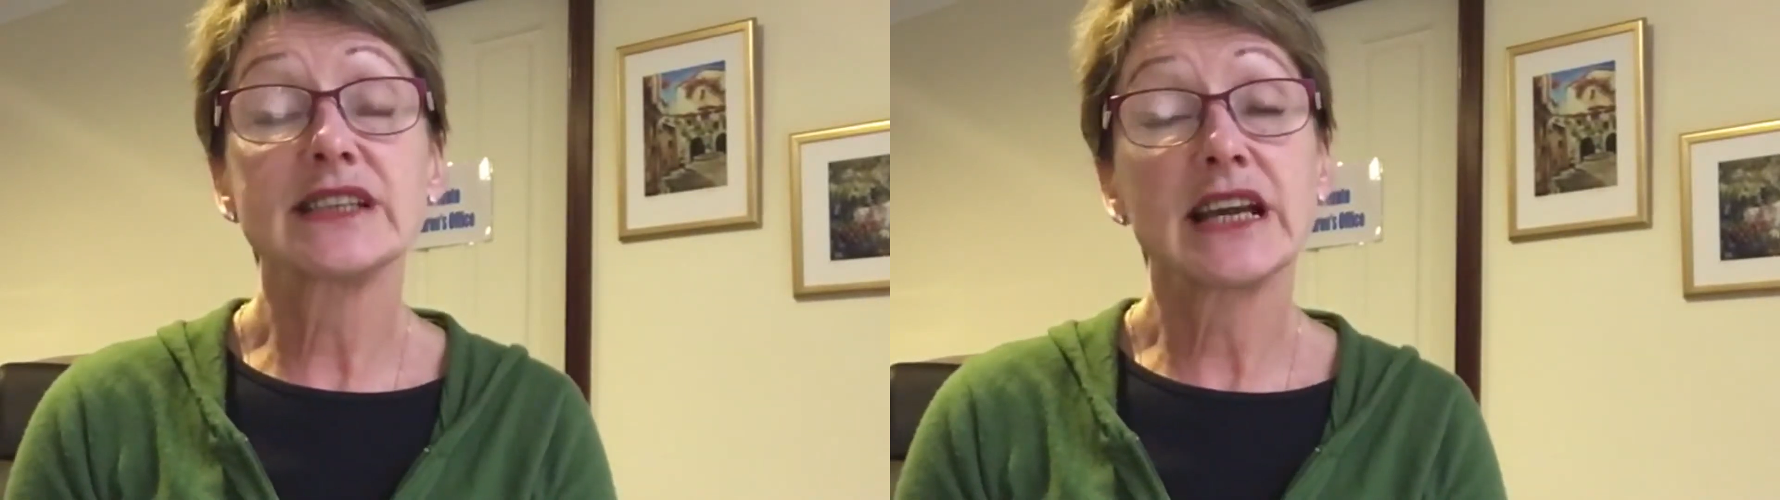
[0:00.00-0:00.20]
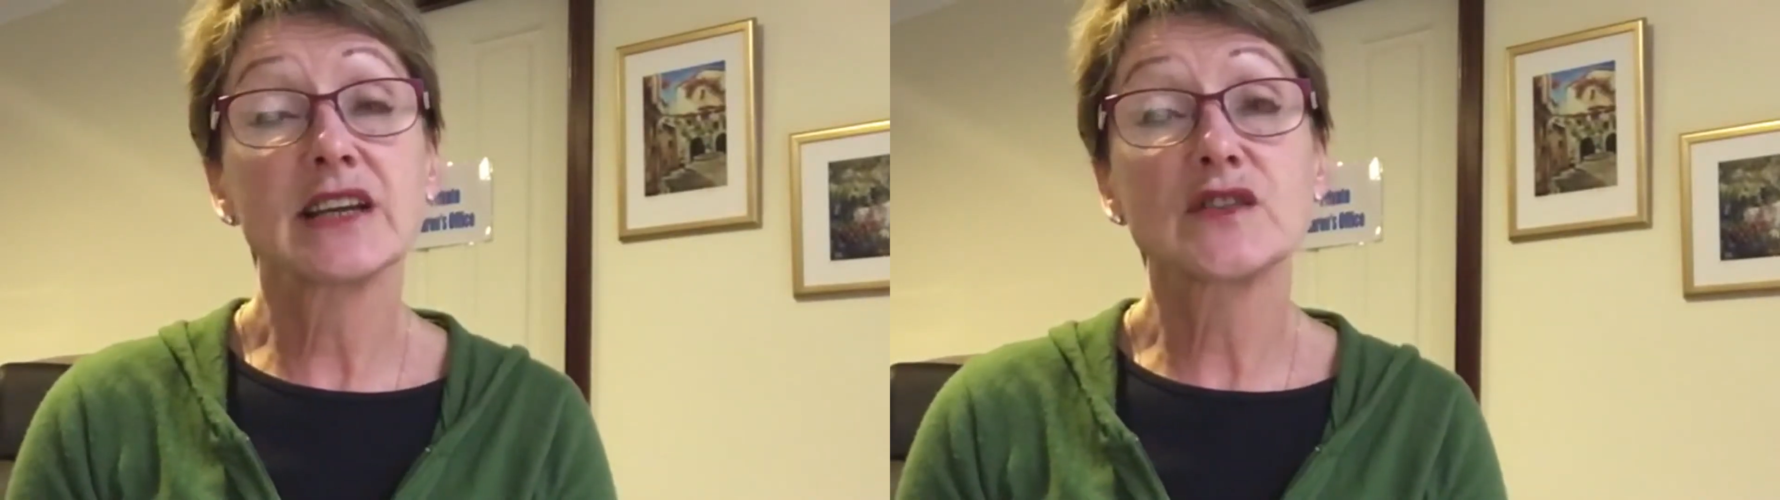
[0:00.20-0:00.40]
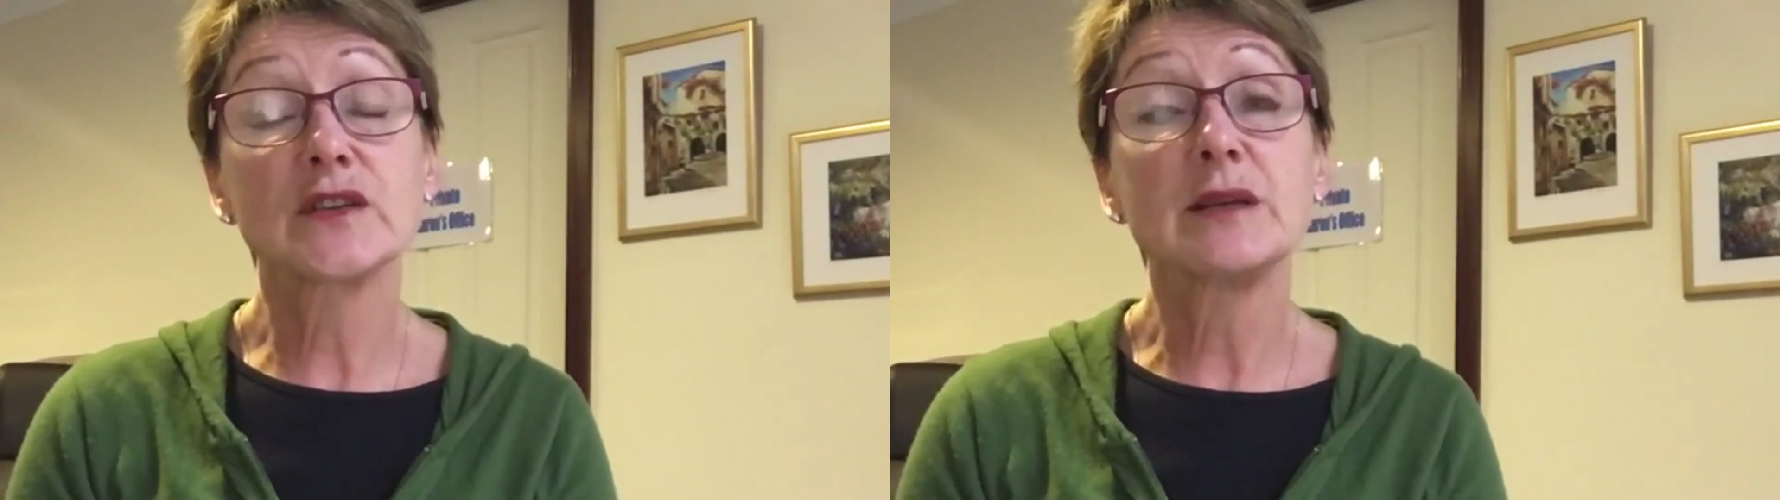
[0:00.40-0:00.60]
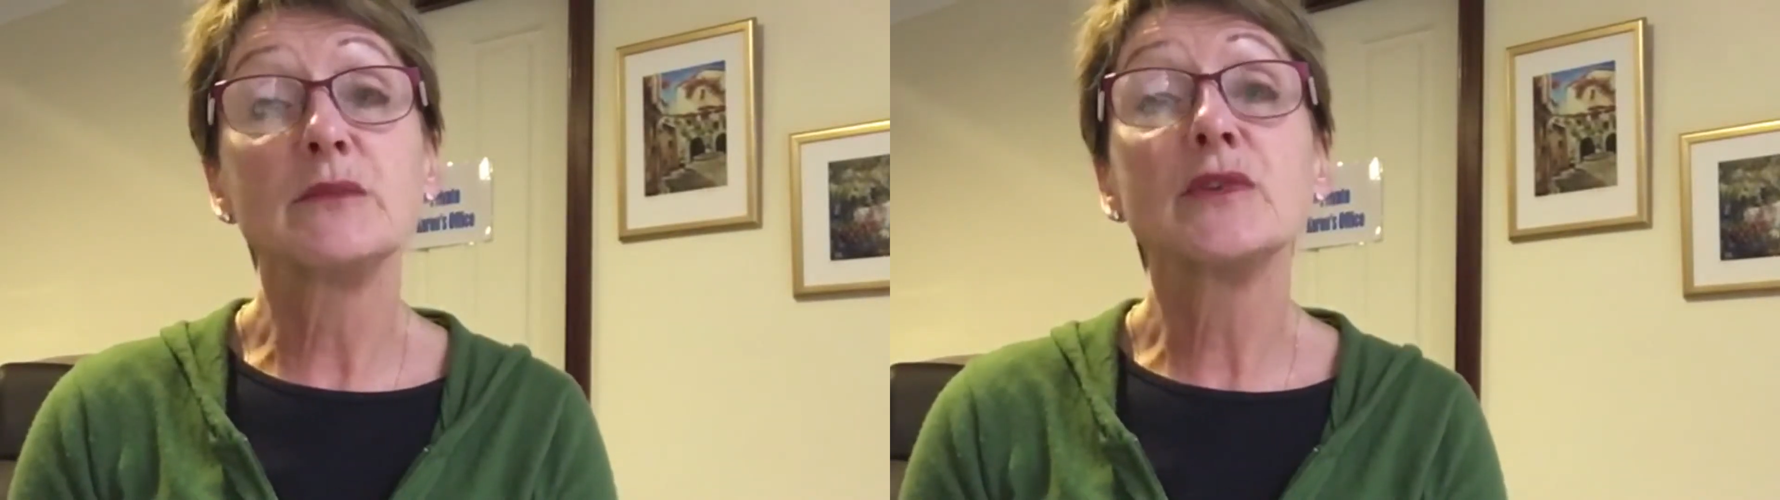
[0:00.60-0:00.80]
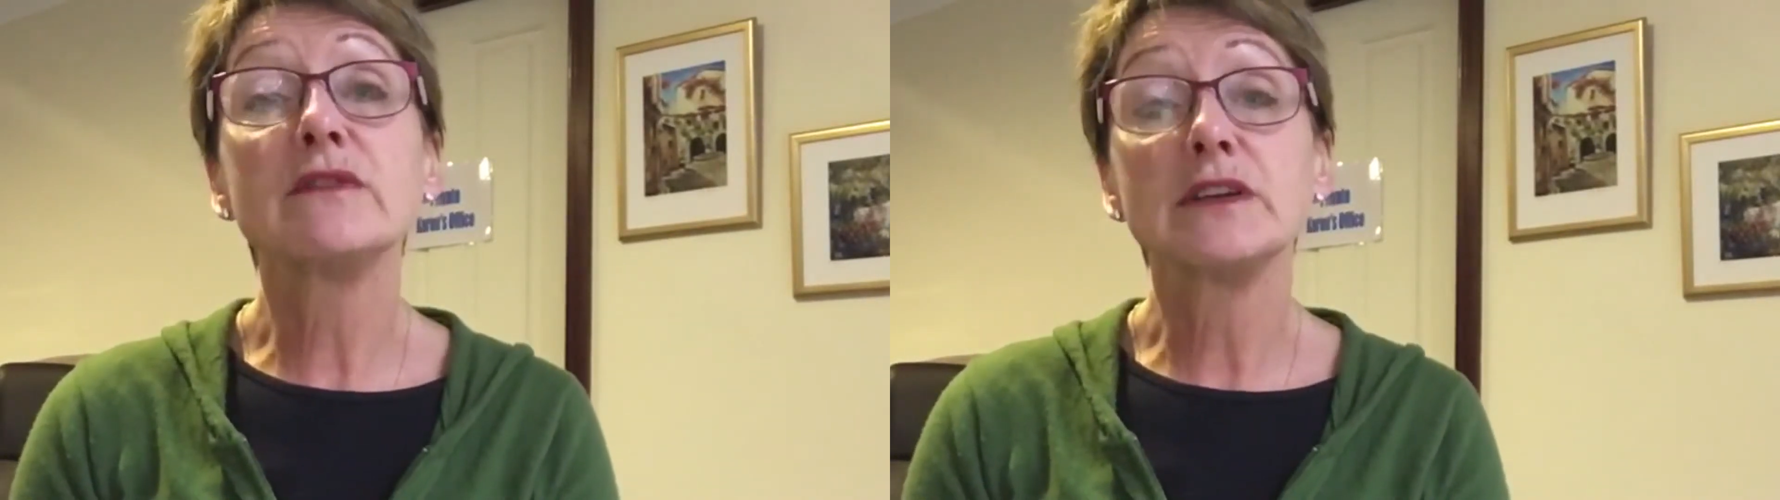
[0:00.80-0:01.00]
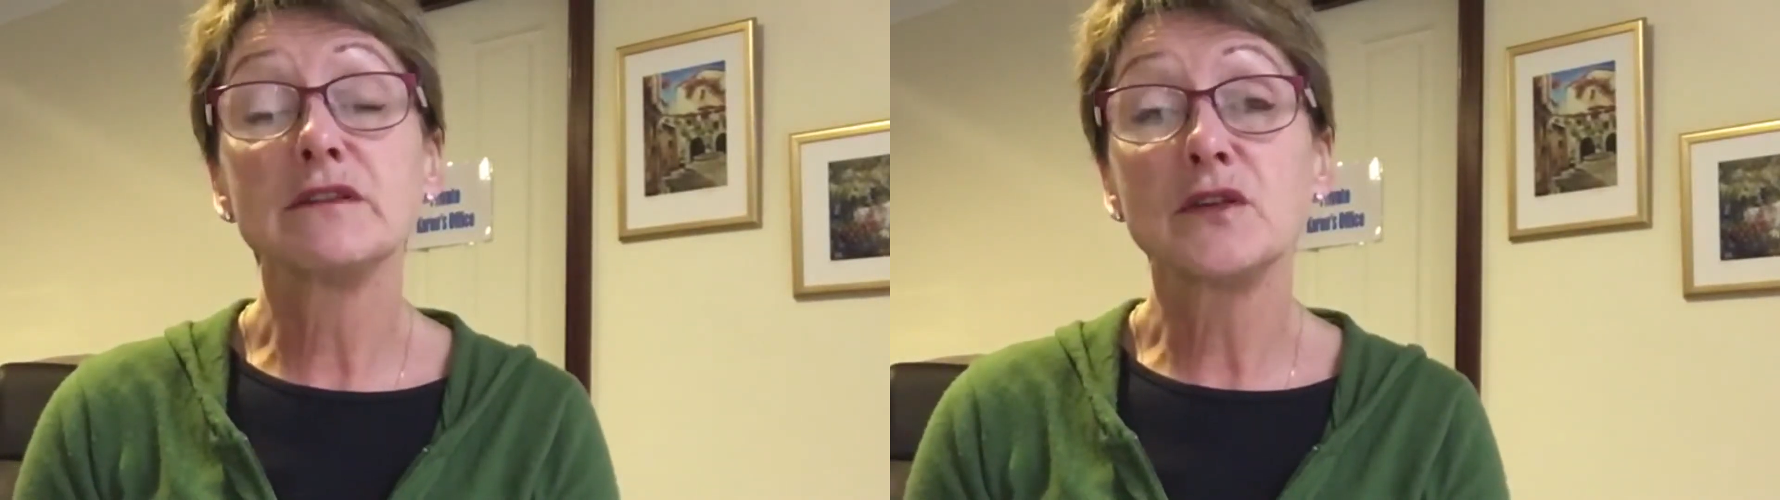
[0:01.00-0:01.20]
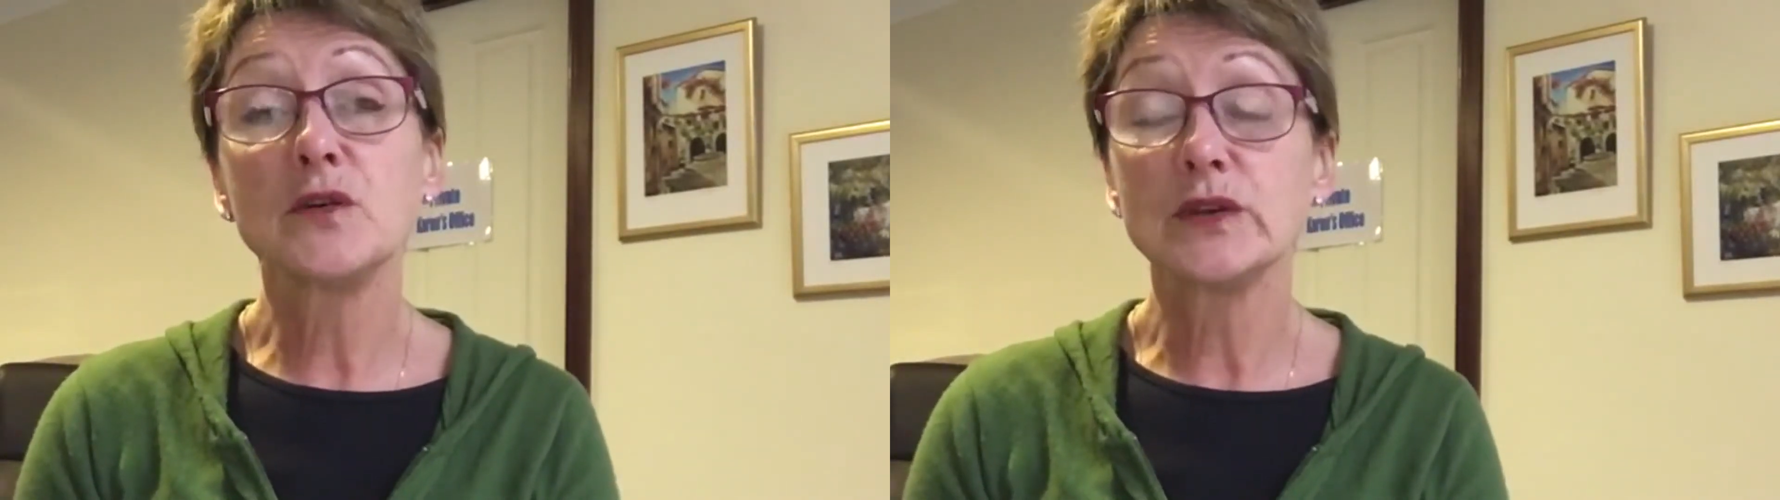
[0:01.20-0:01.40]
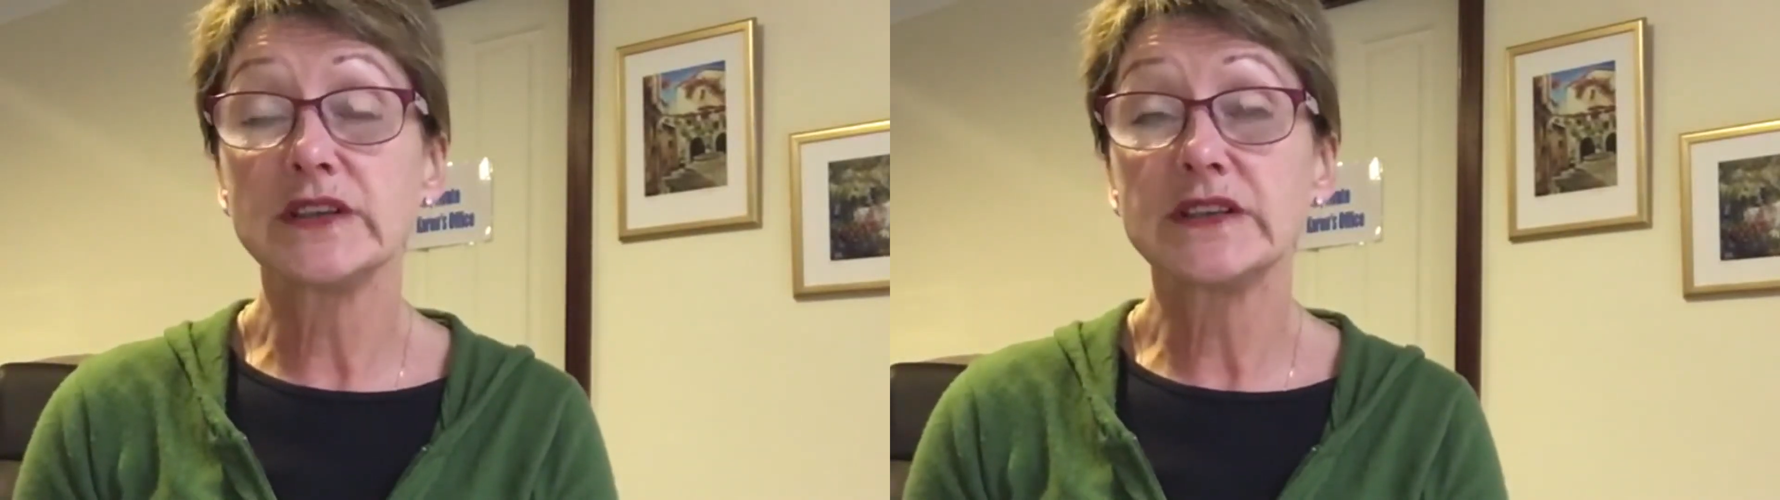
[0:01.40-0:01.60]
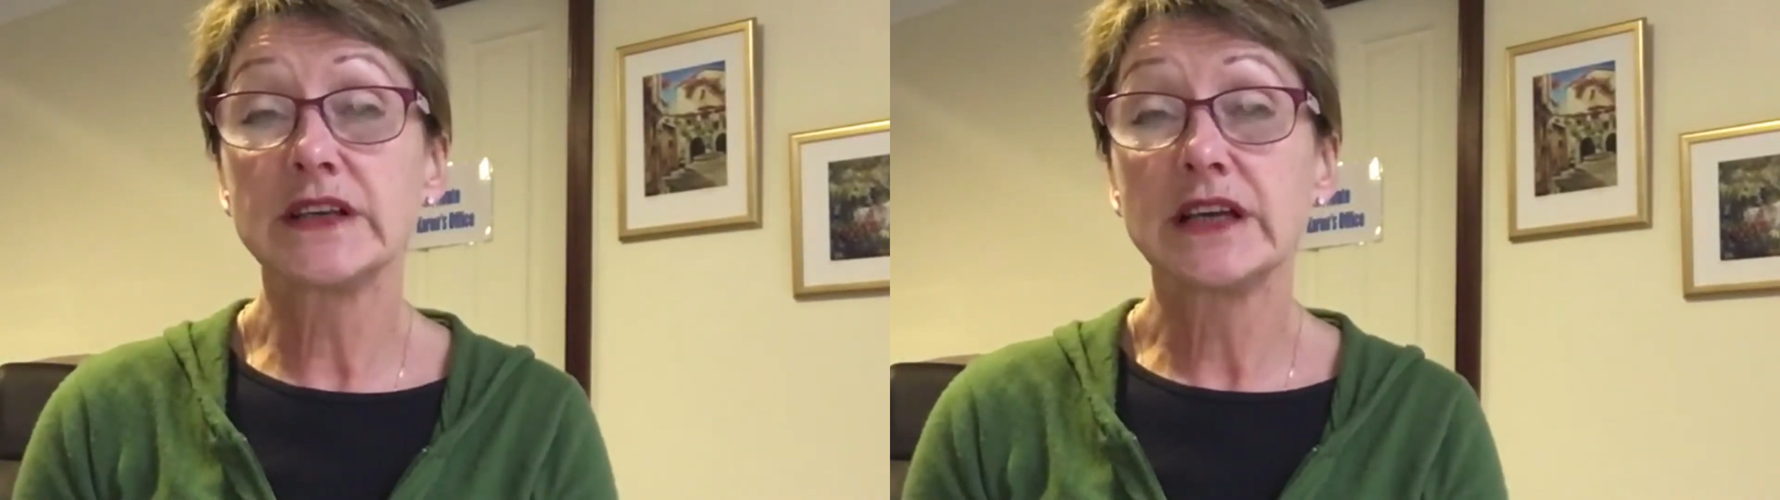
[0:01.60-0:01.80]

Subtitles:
actually moving forward